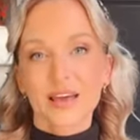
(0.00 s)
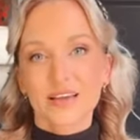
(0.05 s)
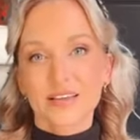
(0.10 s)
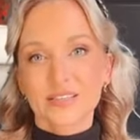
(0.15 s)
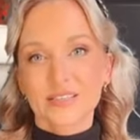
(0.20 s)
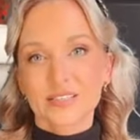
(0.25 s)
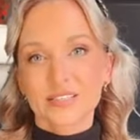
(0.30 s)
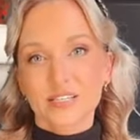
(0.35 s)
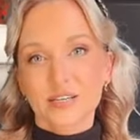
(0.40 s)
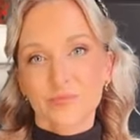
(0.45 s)

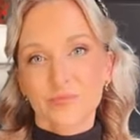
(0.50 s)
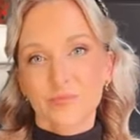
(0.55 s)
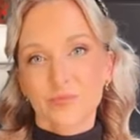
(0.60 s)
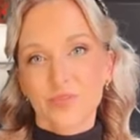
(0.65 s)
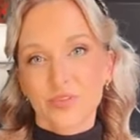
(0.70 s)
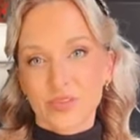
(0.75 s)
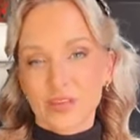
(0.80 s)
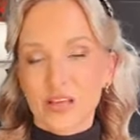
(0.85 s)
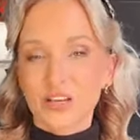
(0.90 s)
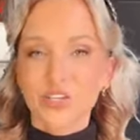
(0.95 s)
And
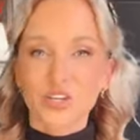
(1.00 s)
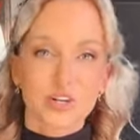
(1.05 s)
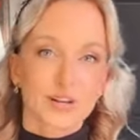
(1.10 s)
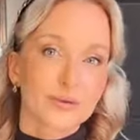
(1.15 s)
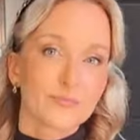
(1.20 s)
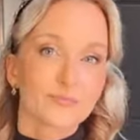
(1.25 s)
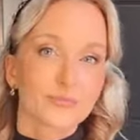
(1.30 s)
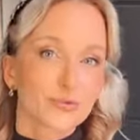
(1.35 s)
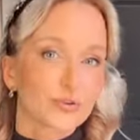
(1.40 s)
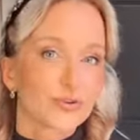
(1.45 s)
the
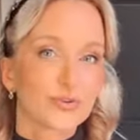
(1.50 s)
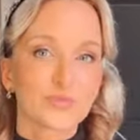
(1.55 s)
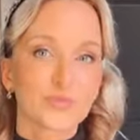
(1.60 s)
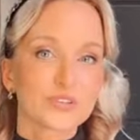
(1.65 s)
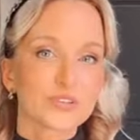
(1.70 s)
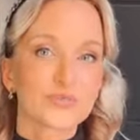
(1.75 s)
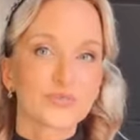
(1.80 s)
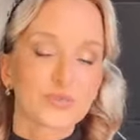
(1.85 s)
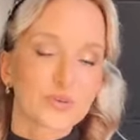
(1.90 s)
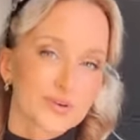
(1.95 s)
actual
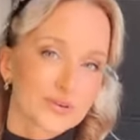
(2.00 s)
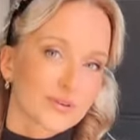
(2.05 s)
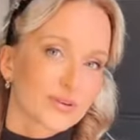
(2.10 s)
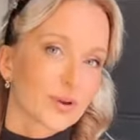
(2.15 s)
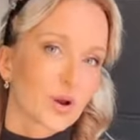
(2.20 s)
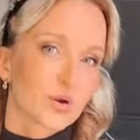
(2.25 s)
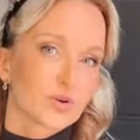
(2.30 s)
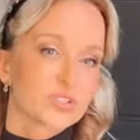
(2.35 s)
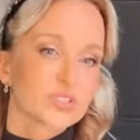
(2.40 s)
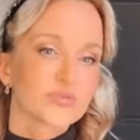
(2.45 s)
improvement
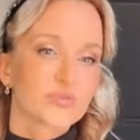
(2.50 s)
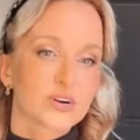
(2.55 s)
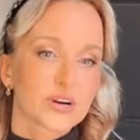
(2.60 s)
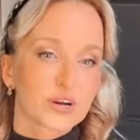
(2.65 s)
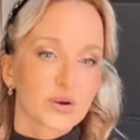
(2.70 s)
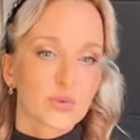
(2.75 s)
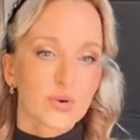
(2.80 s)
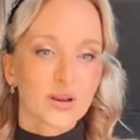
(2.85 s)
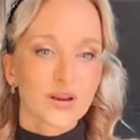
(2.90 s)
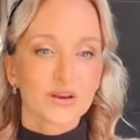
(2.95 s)
goes
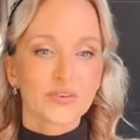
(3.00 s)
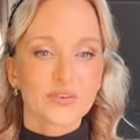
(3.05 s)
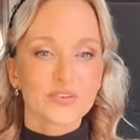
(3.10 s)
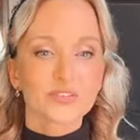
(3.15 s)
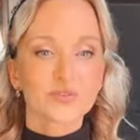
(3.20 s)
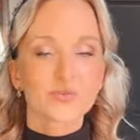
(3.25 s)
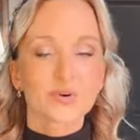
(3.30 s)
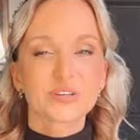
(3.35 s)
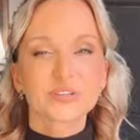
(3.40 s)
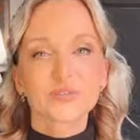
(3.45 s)
very quickly
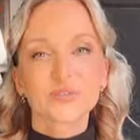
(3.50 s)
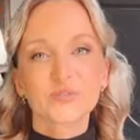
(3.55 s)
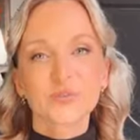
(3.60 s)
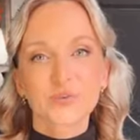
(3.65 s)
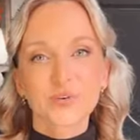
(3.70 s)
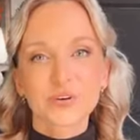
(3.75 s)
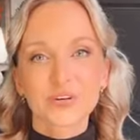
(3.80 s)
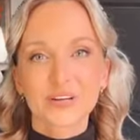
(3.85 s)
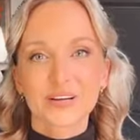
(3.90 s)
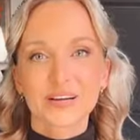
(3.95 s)
within
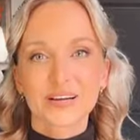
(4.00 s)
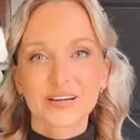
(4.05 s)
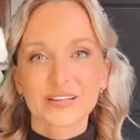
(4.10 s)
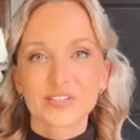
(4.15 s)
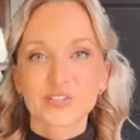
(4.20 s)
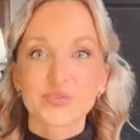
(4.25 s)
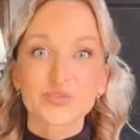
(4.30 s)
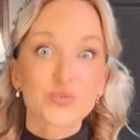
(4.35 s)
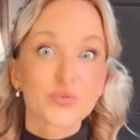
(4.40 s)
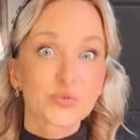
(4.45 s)
24
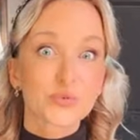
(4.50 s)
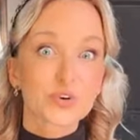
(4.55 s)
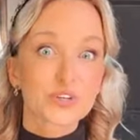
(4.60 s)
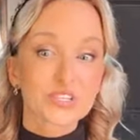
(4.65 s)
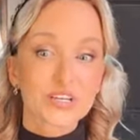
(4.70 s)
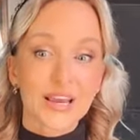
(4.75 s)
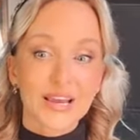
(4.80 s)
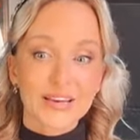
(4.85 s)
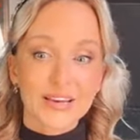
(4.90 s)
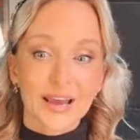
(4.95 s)
to
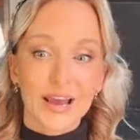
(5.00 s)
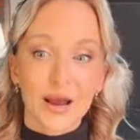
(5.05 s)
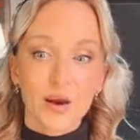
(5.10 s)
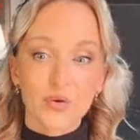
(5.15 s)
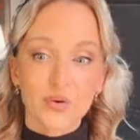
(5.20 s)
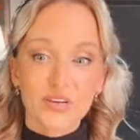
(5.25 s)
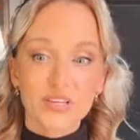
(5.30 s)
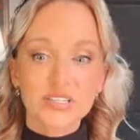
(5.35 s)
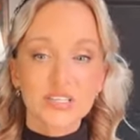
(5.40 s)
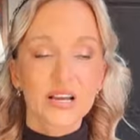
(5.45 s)
48
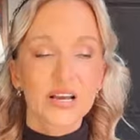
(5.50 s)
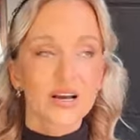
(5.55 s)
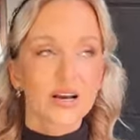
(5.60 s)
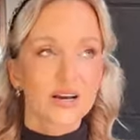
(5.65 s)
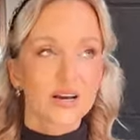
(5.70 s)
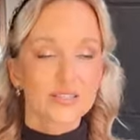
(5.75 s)
hours.